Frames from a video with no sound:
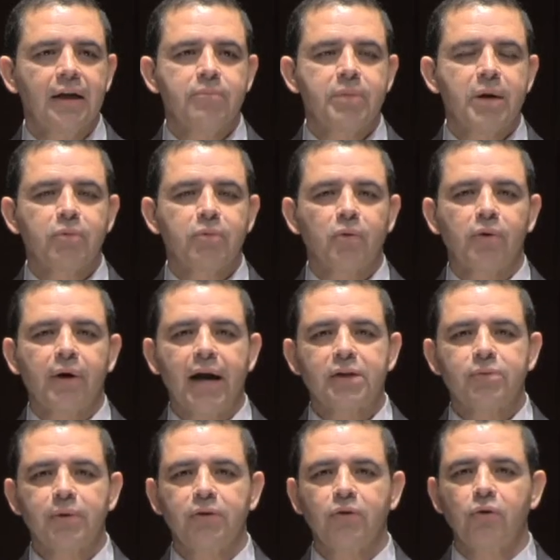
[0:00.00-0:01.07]
people will
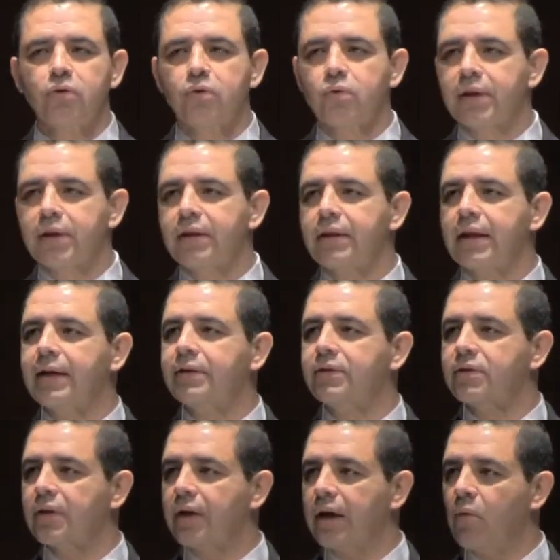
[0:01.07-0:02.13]
ask me to do three
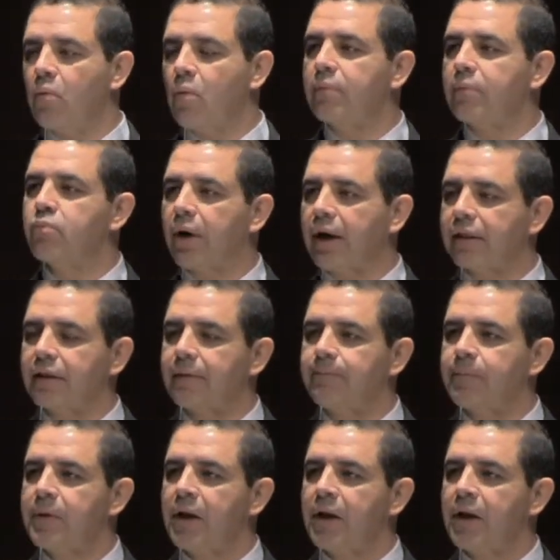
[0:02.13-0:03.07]
things in one breath.